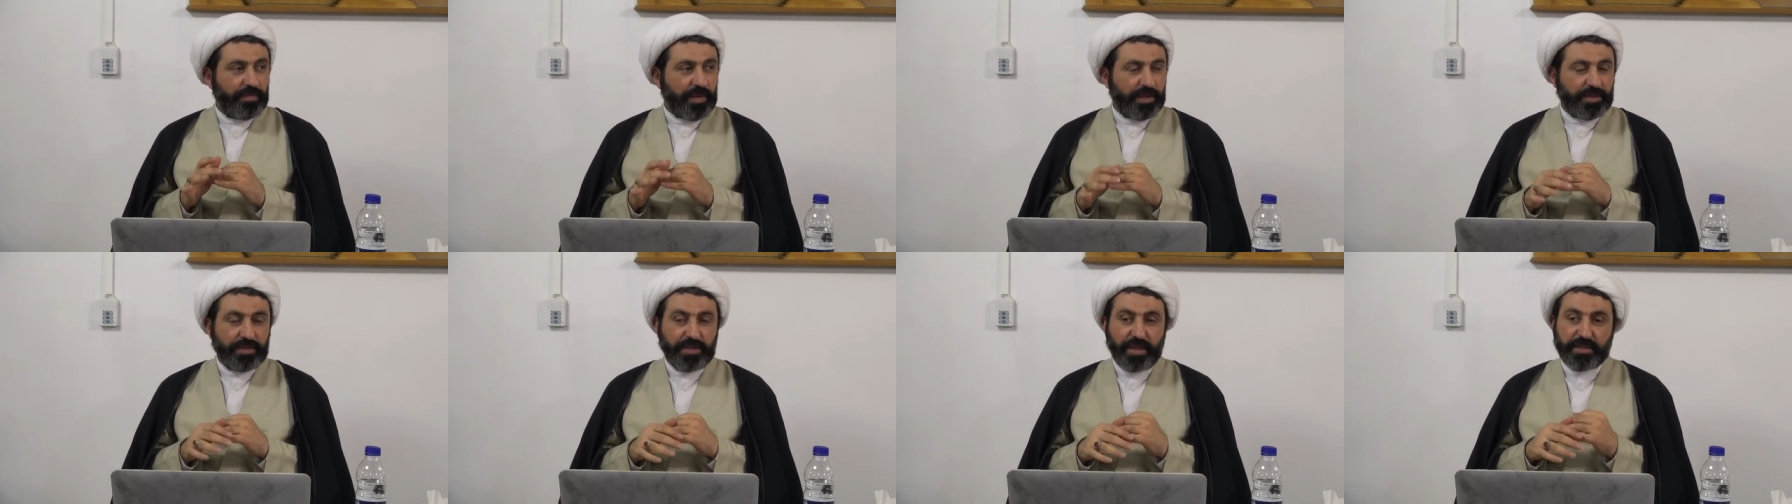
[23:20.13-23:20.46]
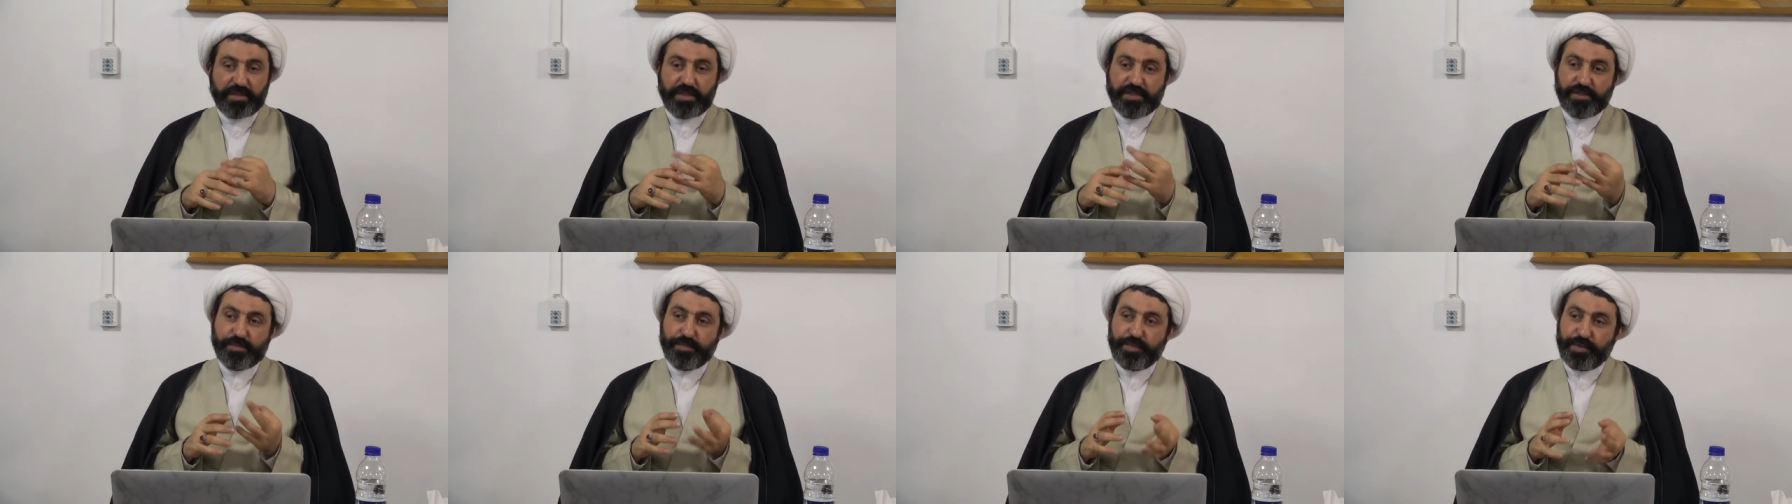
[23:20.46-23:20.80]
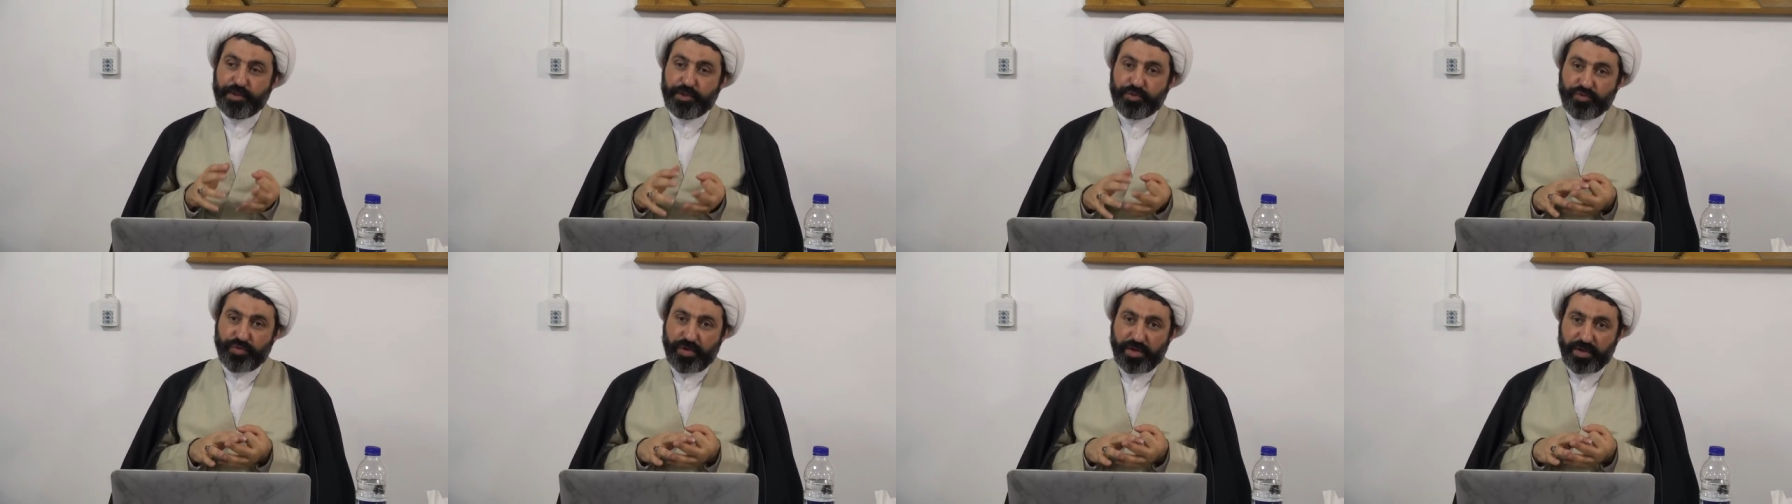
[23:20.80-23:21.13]
but not
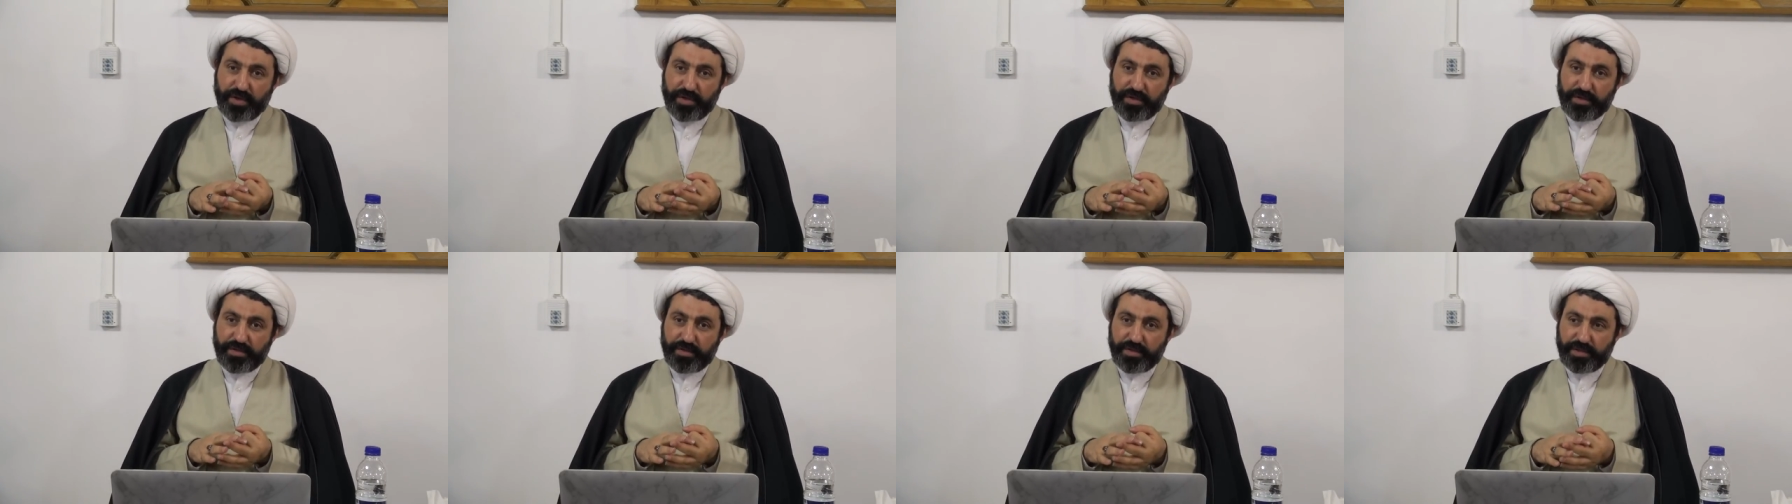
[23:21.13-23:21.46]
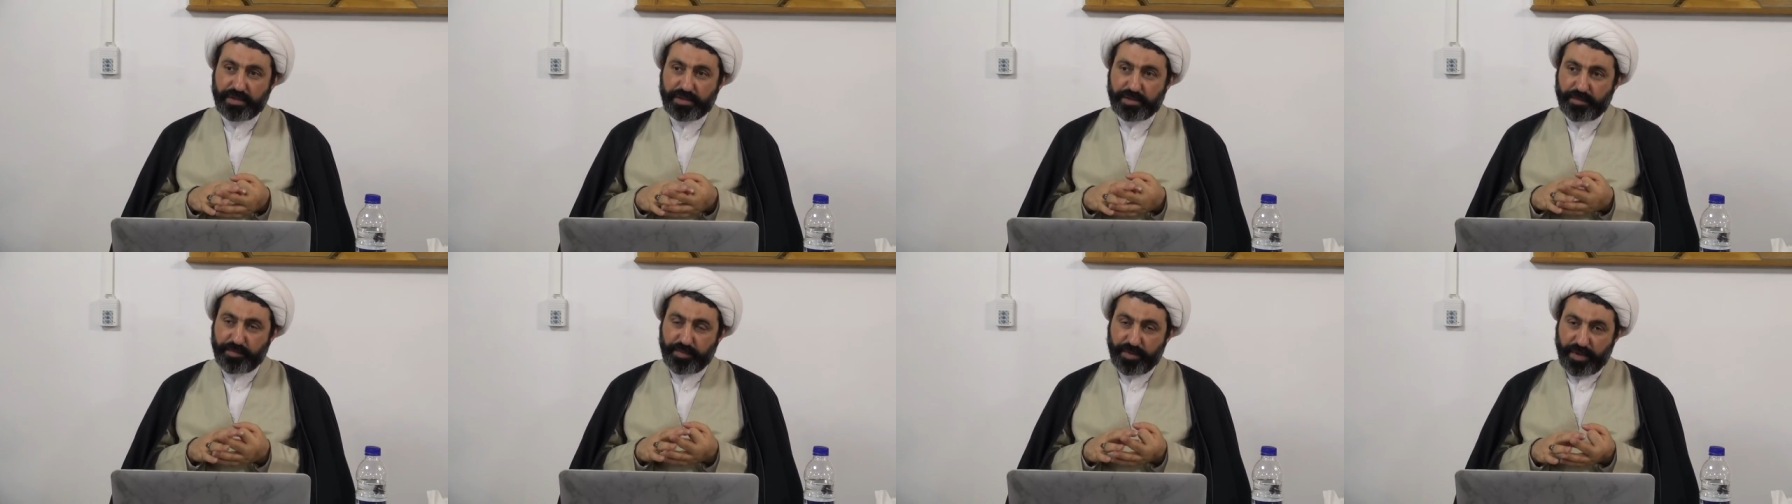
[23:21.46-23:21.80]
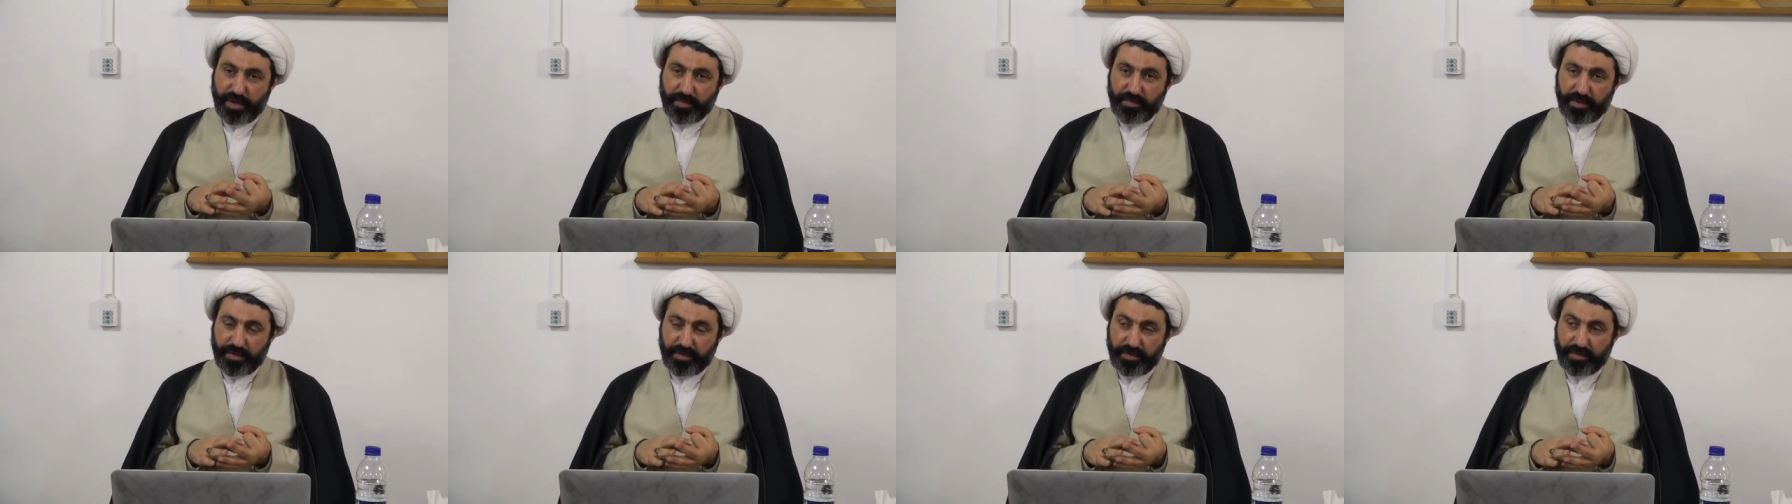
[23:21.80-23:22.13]
spiritual, is a
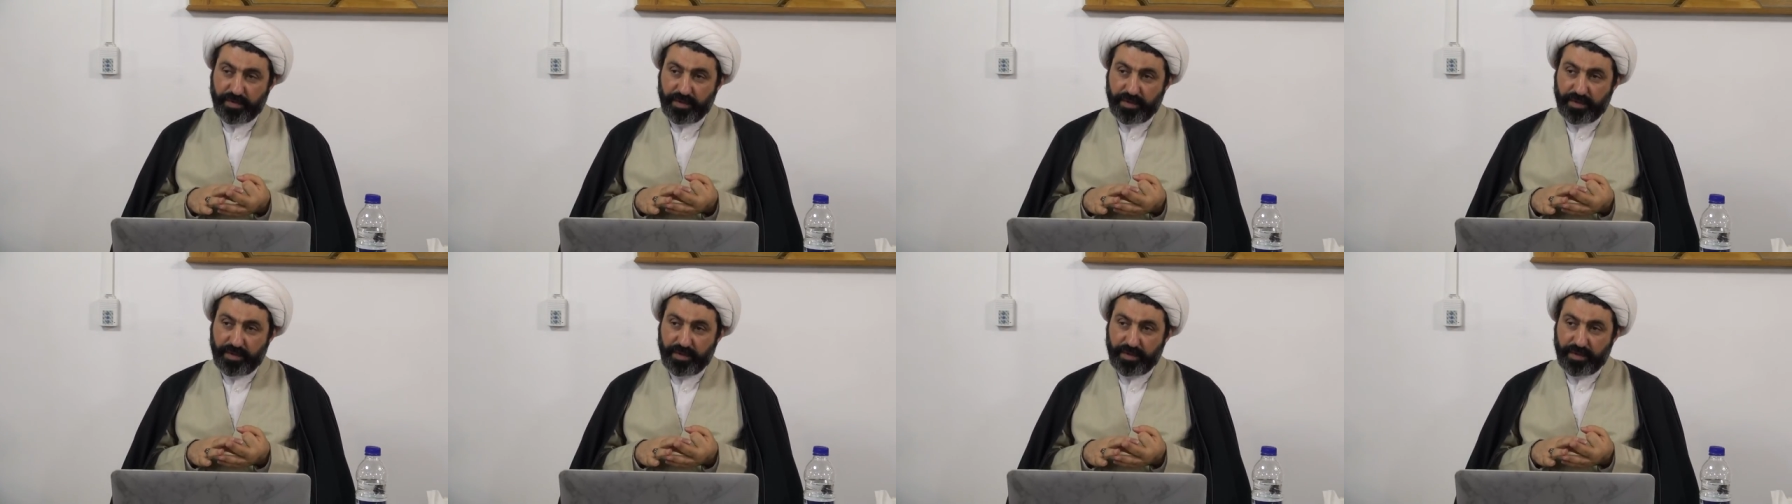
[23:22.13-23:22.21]
problem.